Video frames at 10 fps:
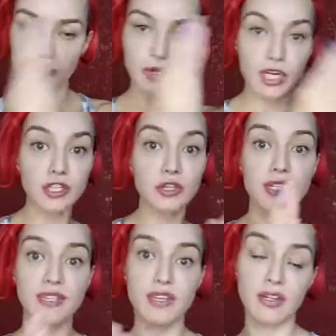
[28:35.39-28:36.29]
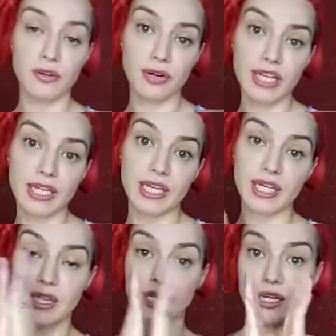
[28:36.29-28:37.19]
because you're sitting already
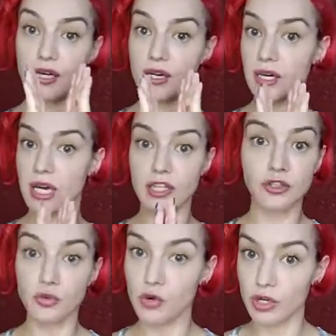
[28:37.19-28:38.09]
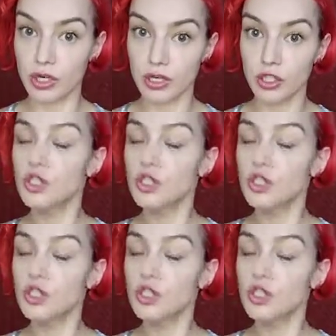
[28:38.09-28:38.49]
at your work.